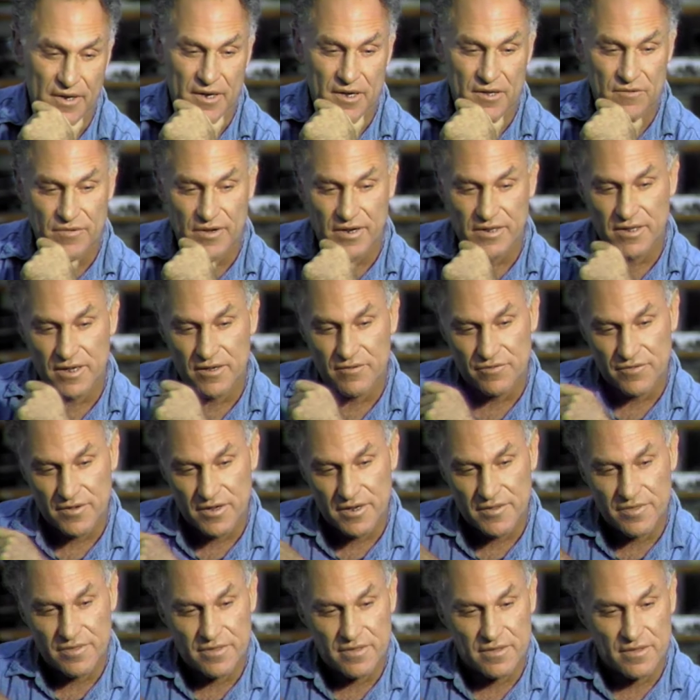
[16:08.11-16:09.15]
In fact, I
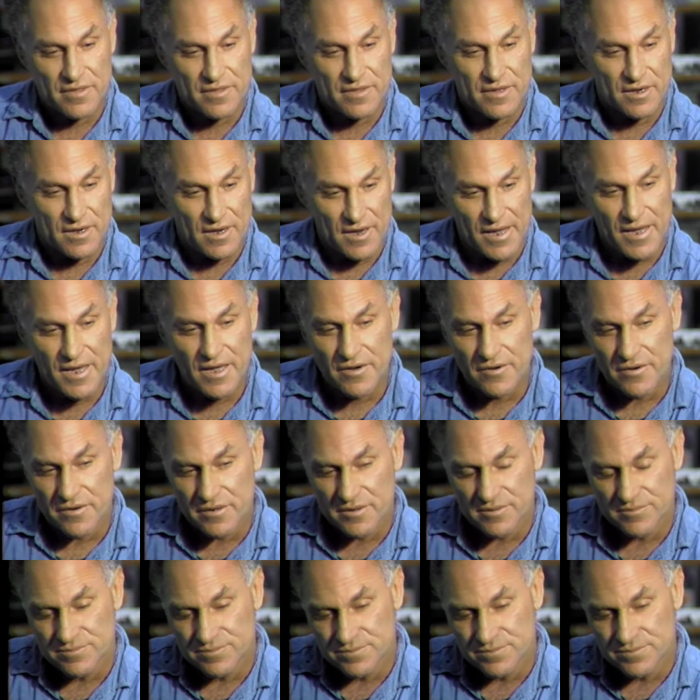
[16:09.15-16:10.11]
find the latter